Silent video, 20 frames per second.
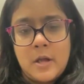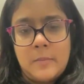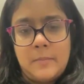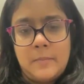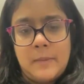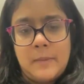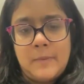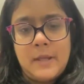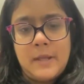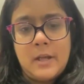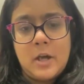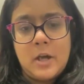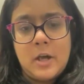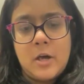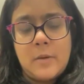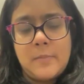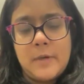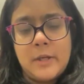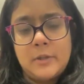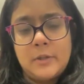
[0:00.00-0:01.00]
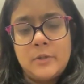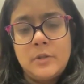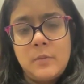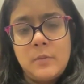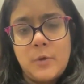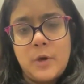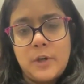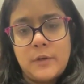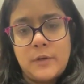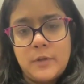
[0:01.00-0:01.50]
maybe uh, Manul,
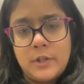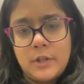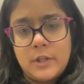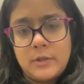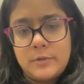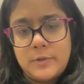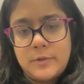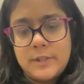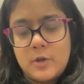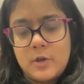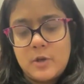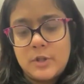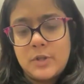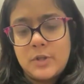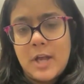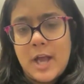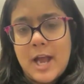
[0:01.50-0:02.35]
what you can do is also